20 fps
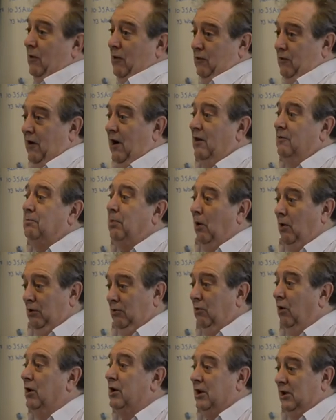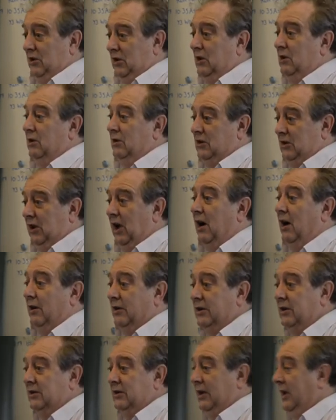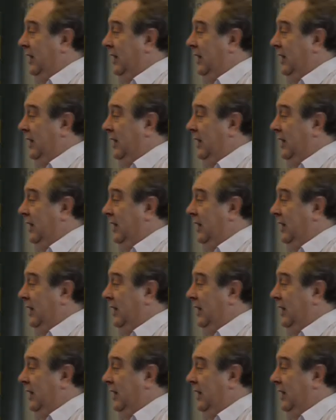5-point rook is a good start, isn't